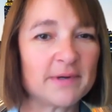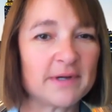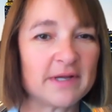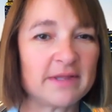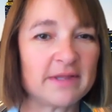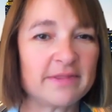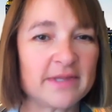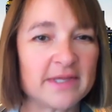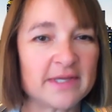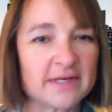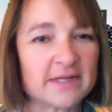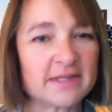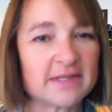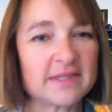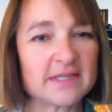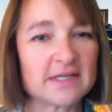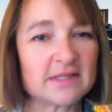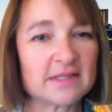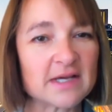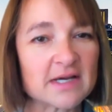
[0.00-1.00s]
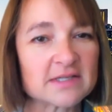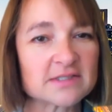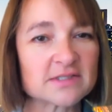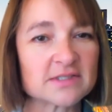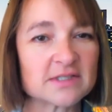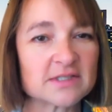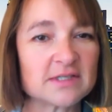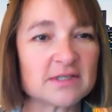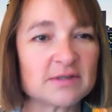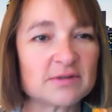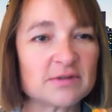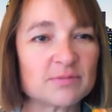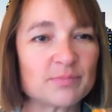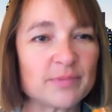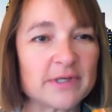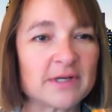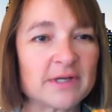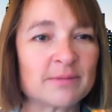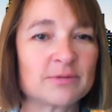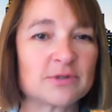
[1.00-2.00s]
And then I think lastly,
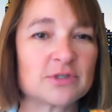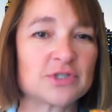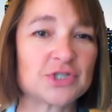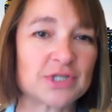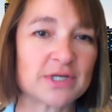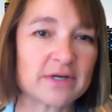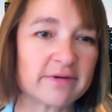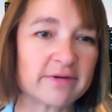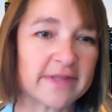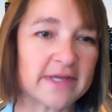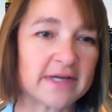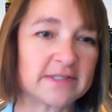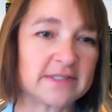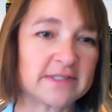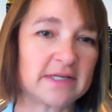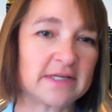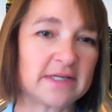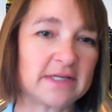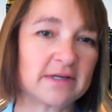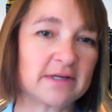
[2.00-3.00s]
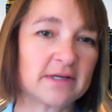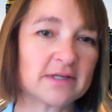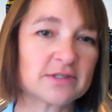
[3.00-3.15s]
being able to share that data.